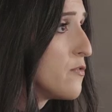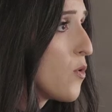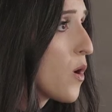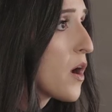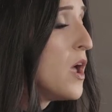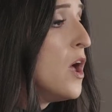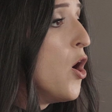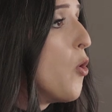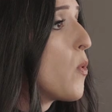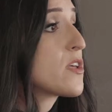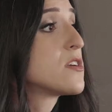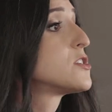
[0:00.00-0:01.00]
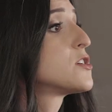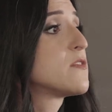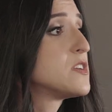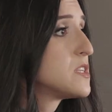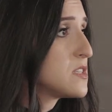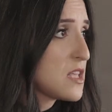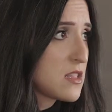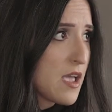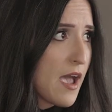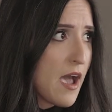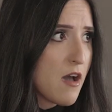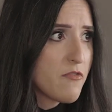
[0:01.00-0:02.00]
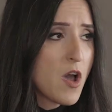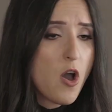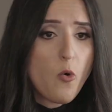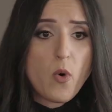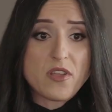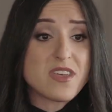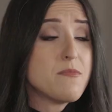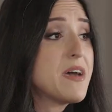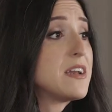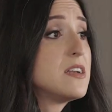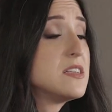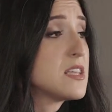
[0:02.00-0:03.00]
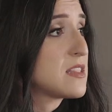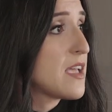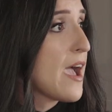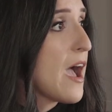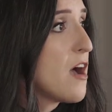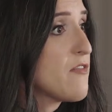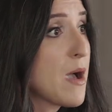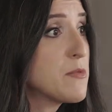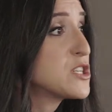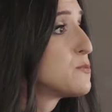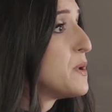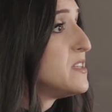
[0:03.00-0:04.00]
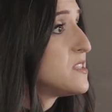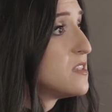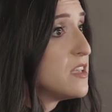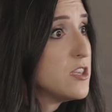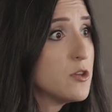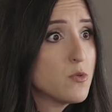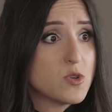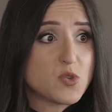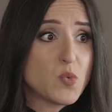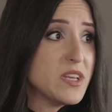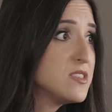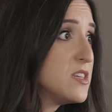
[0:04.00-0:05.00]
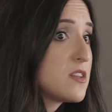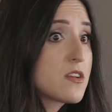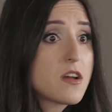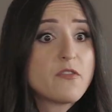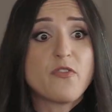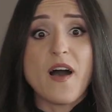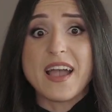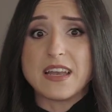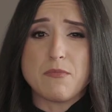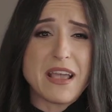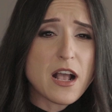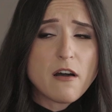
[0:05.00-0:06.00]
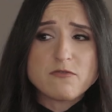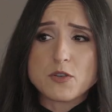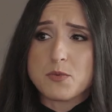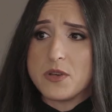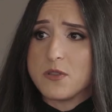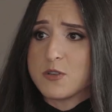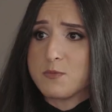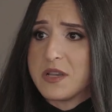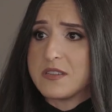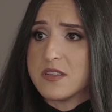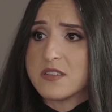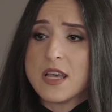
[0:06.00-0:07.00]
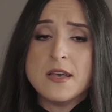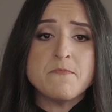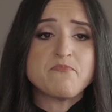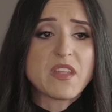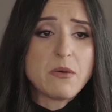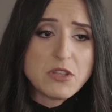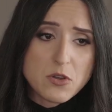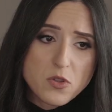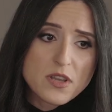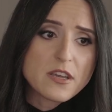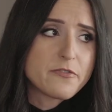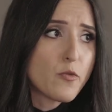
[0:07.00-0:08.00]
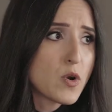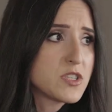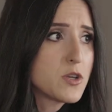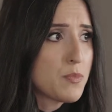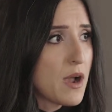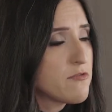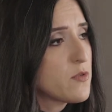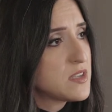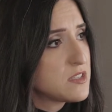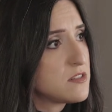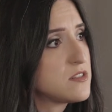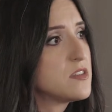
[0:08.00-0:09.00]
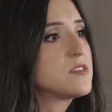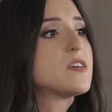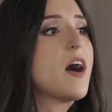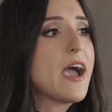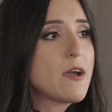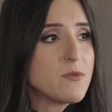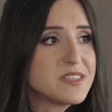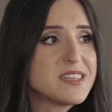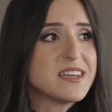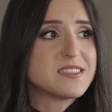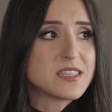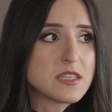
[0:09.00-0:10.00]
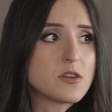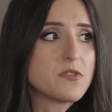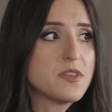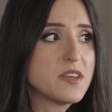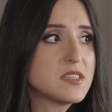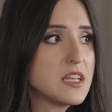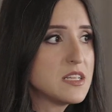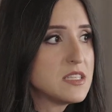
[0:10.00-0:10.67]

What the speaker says: for. What are the services that they have? What are the amenities that they have? How much space did they use? Is it confined? Am I comfortable in those spaces? And when you look at Forest Hill private residences, I always say it's the little things, and